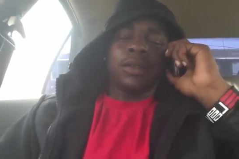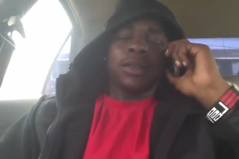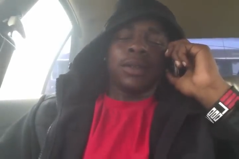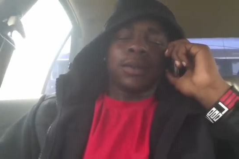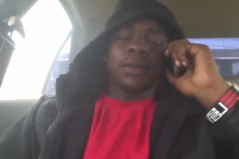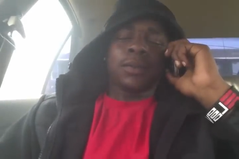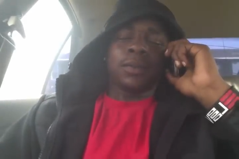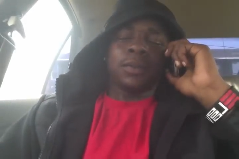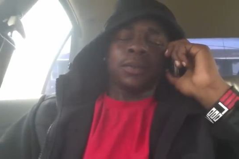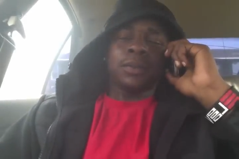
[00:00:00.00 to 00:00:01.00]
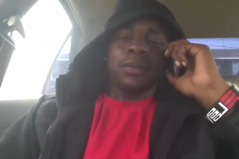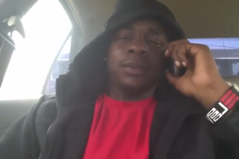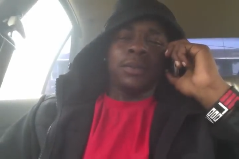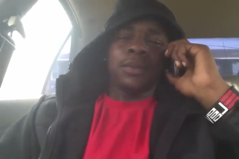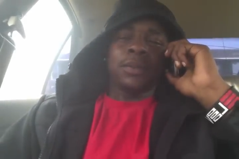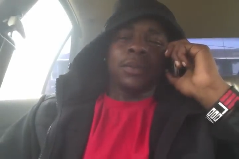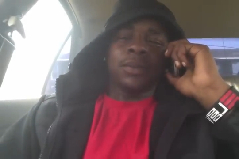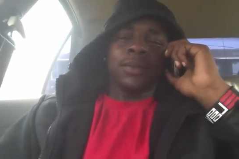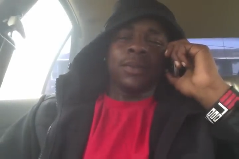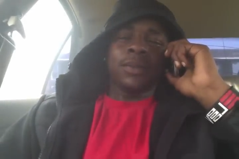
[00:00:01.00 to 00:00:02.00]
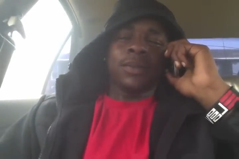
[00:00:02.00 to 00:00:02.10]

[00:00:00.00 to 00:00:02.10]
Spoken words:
(no one is talking)